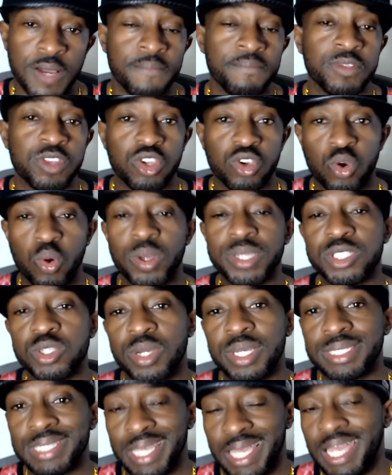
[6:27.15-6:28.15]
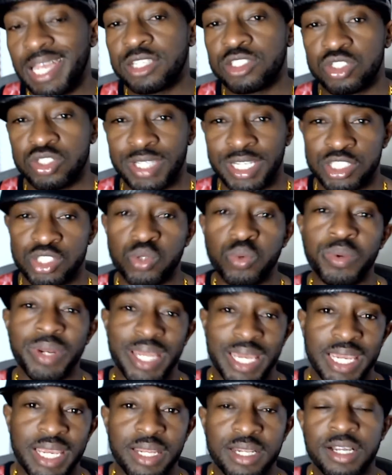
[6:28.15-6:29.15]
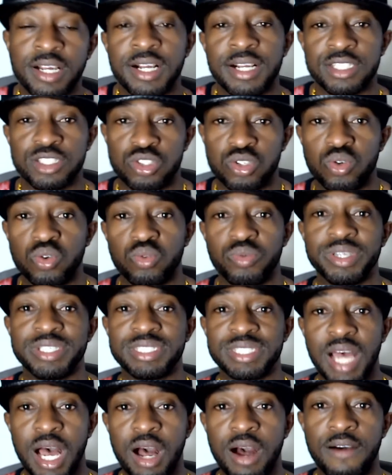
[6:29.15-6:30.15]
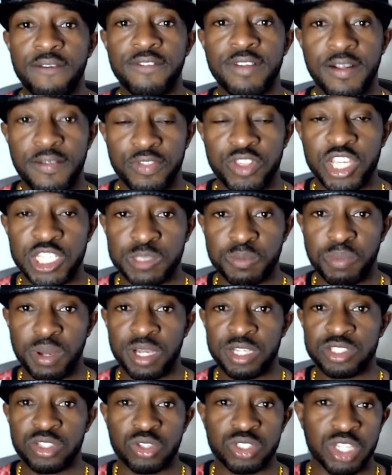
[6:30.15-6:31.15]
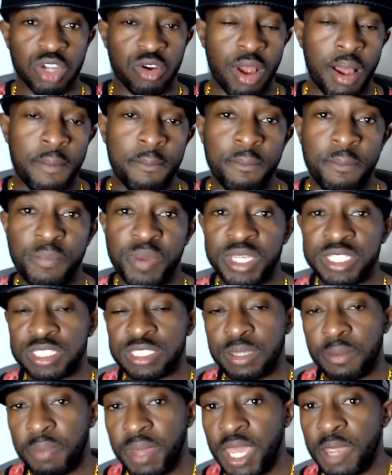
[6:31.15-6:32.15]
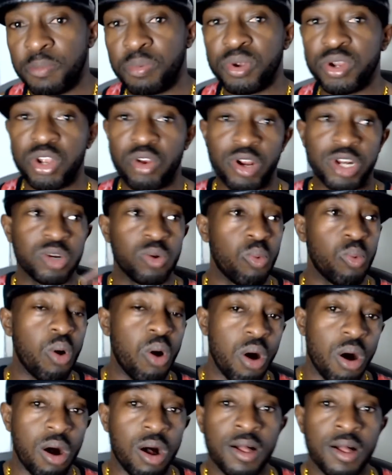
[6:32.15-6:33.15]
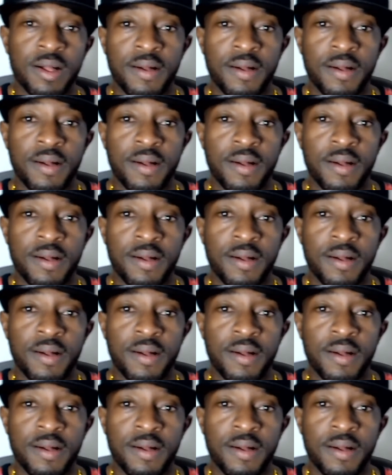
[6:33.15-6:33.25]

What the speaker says: You're going to get the answers that you need to resolve these puzzles. They're on pieces of paper. They're on the wall.